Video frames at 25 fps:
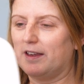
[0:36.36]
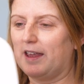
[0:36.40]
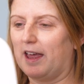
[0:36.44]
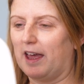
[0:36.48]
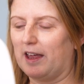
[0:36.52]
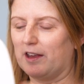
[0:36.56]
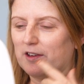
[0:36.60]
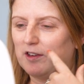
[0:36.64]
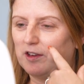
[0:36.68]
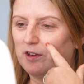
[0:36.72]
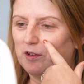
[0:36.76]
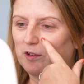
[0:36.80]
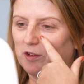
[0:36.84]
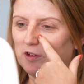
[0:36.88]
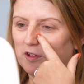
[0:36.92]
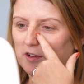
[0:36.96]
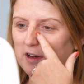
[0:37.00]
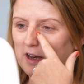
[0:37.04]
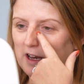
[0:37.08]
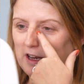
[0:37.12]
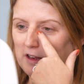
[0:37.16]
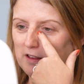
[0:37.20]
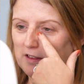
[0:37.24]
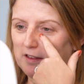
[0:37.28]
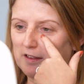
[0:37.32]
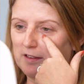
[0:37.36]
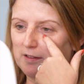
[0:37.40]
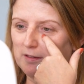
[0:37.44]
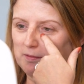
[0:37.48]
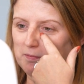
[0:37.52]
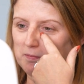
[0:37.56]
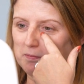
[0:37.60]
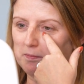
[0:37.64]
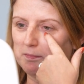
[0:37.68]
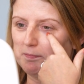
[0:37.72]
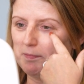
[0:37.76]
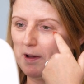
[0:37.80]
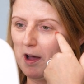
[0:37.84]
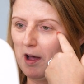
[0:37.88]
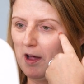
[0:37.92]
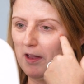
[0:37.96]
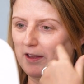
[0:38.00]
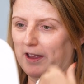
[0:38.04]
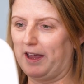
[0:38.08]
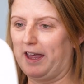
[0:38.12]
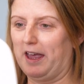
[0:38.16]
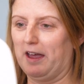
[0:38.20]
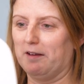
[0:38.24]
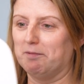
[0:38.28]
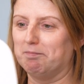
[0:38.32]
Yeah, the underneath part
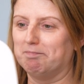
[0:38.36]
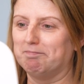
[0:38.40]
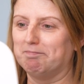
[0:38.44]
here.